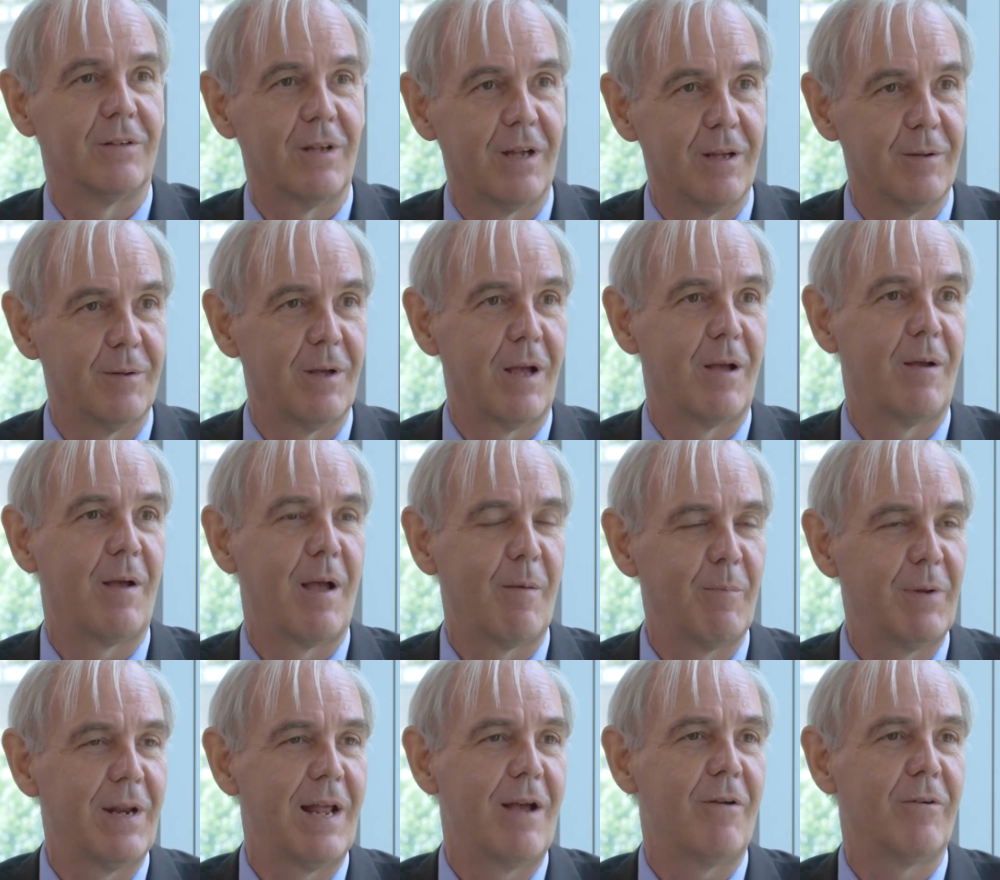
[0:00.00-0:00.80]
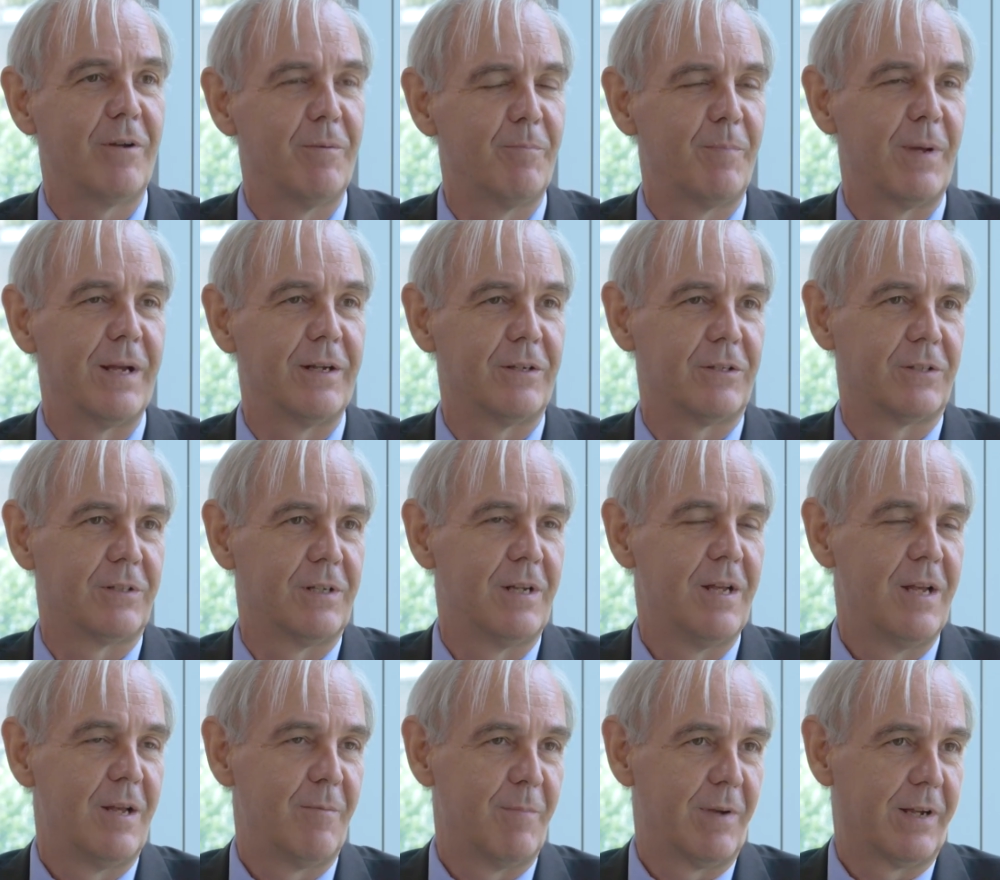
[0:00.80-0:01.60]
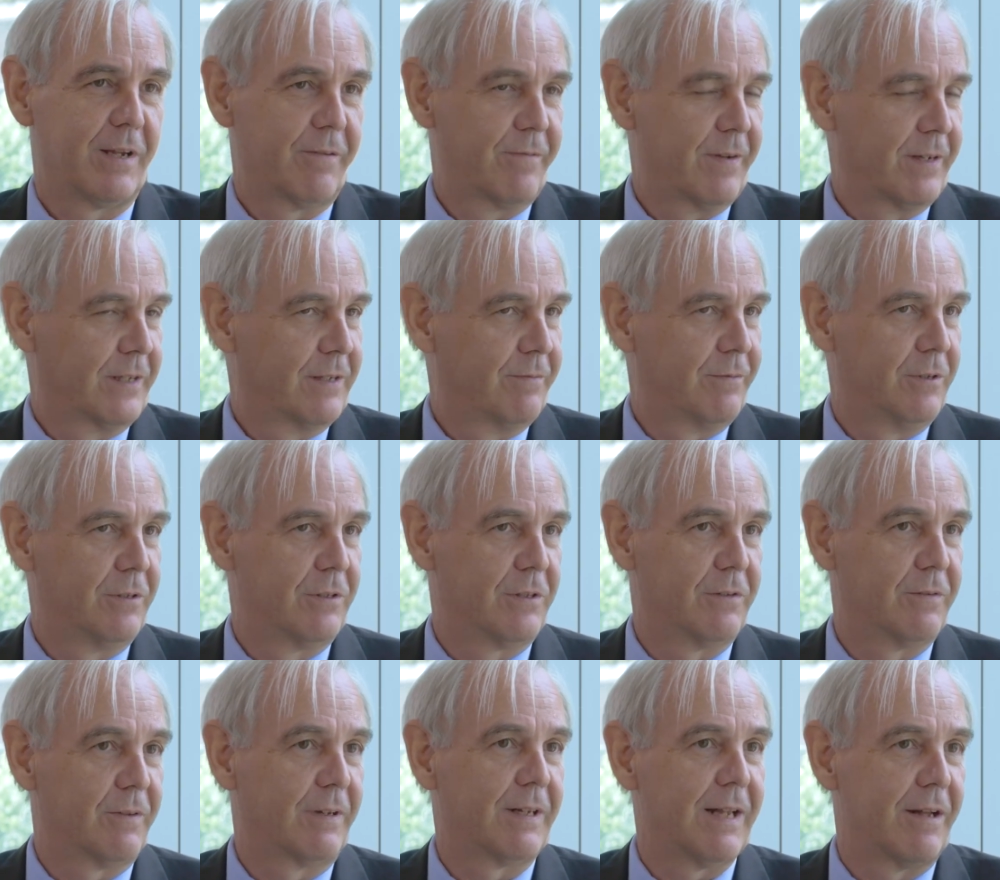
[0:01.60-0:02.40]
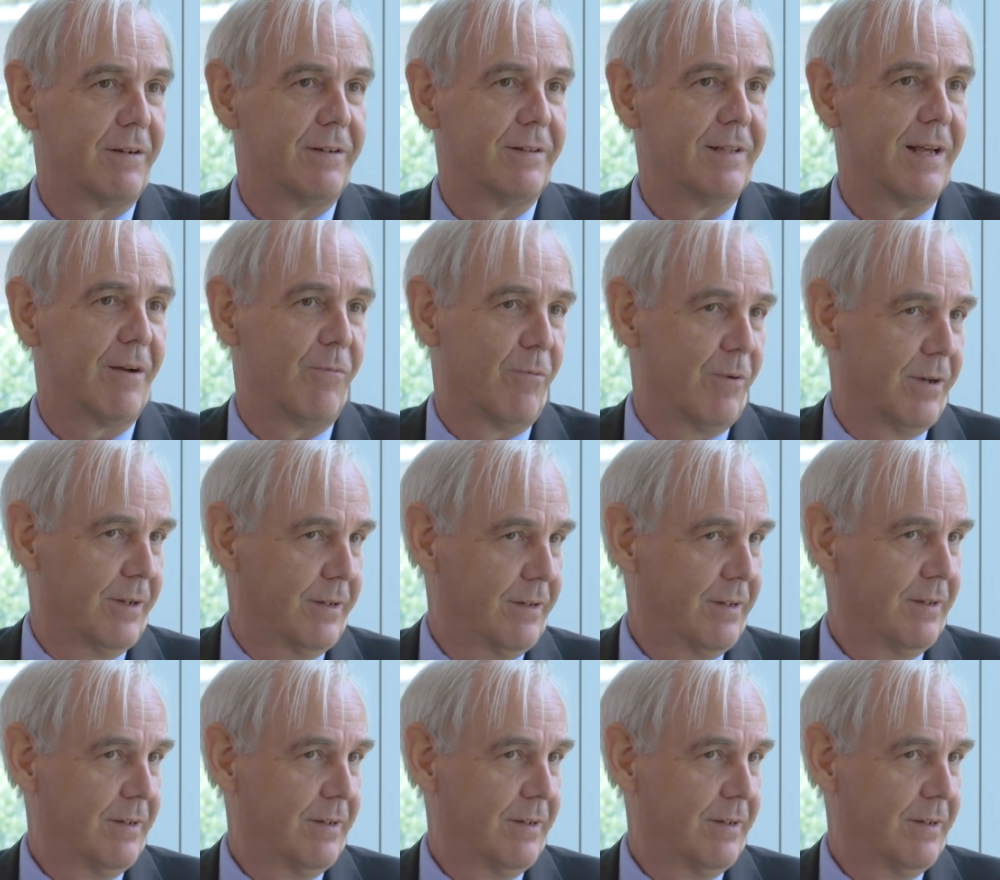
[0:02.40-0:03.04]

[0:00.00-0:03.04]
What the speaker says: How can banks make effective use of the cloud in that way?